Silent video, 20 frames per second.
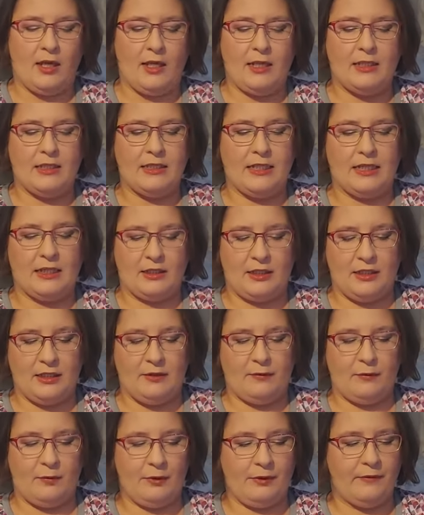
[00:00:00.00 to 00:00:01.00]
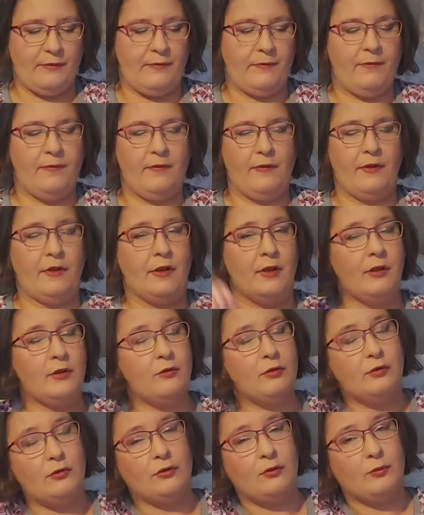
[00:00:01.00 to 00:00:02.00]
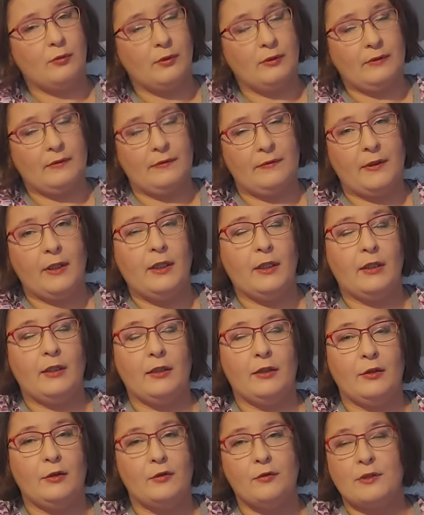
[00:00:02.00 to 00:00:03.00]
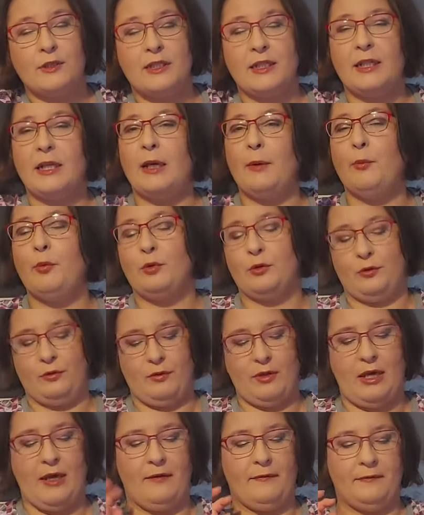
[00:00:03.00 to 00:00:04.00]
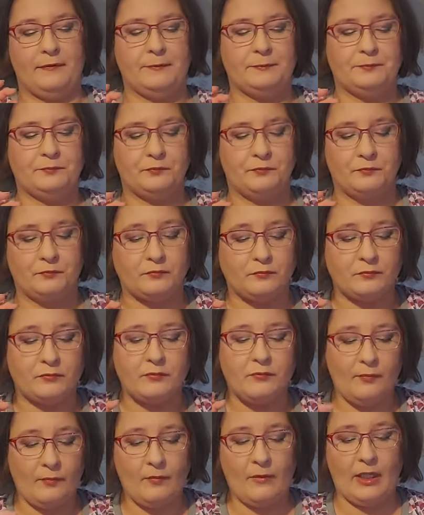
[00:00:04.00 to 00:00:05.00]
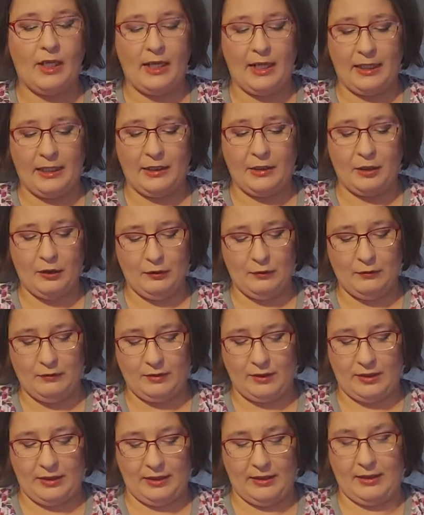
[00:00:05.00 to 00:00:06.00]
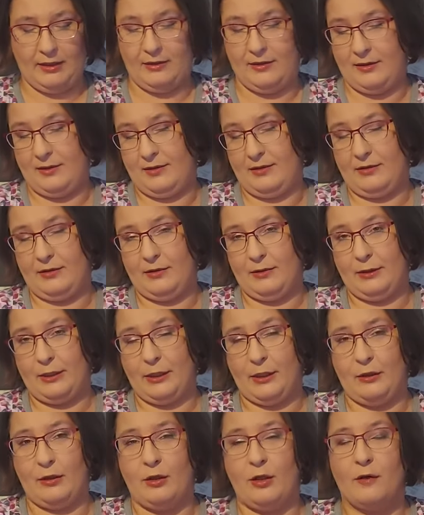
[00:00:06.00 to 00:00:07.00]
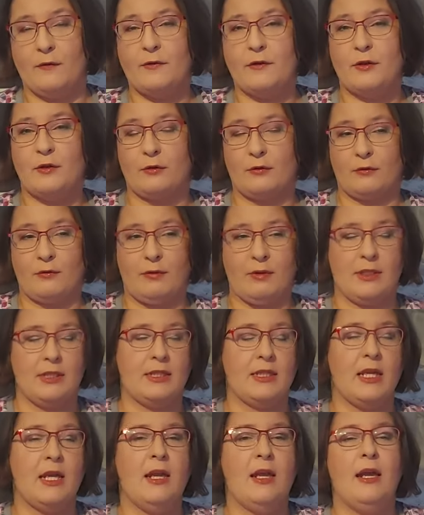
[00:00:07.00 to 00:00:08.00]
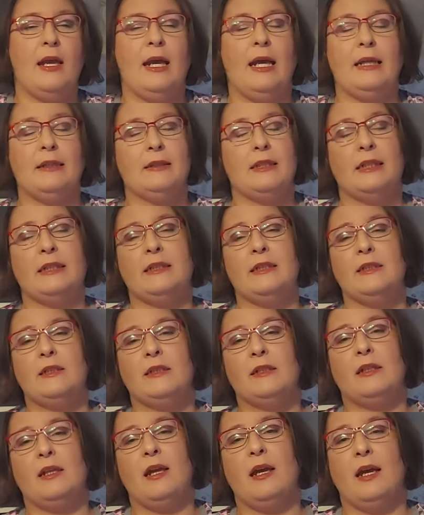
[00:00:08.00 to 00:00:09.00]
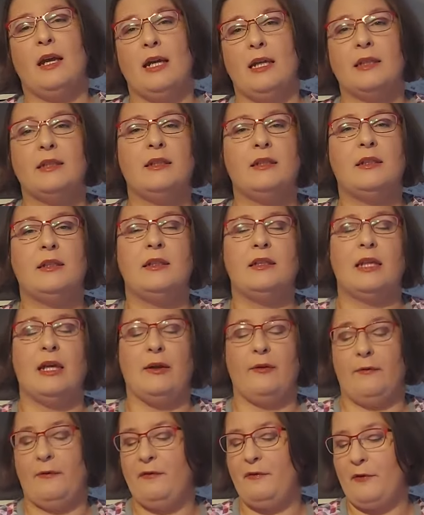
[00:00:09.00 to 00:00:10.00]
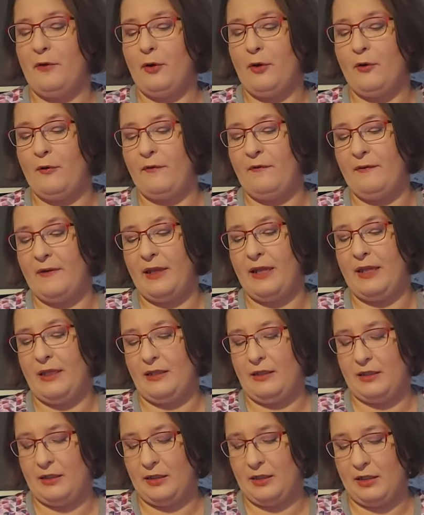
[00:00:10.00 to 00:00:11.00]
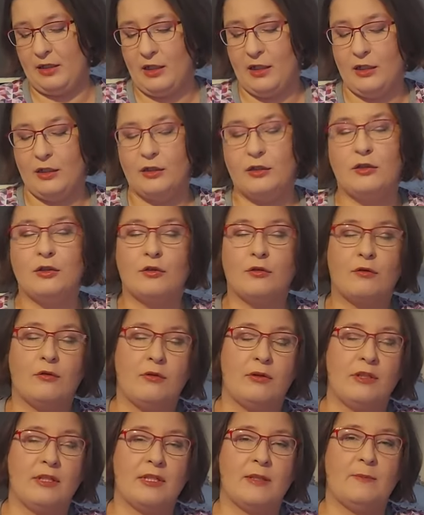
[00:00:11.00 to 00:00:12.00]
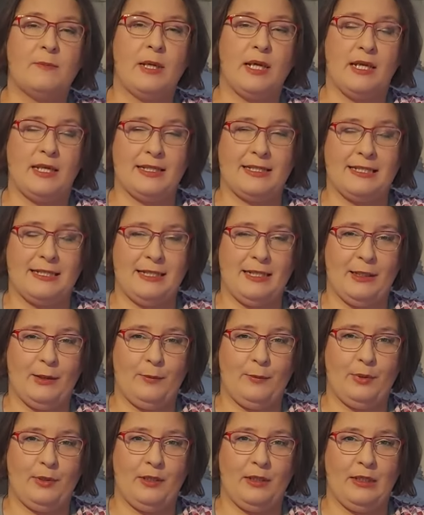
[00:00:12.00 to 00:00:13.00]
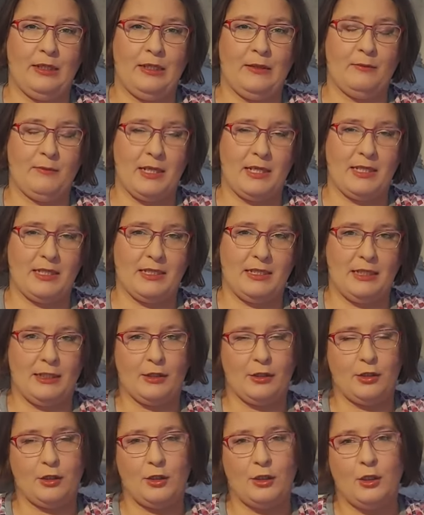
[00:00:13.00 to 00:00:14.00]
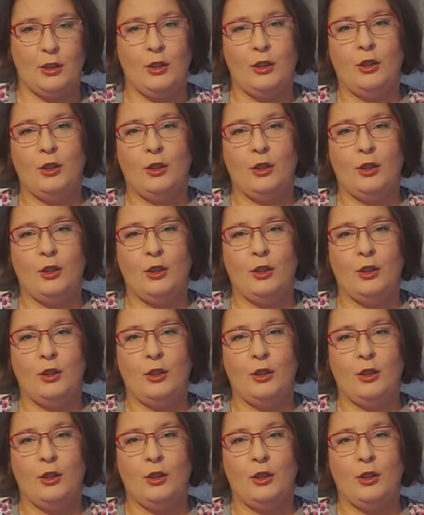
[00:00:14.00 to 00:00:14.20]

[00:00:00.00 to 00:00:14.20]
It's actually with to do with using up what you have. I know this little girl loves turquoise, and I didn't had enough of any turquoise bias tape in my stash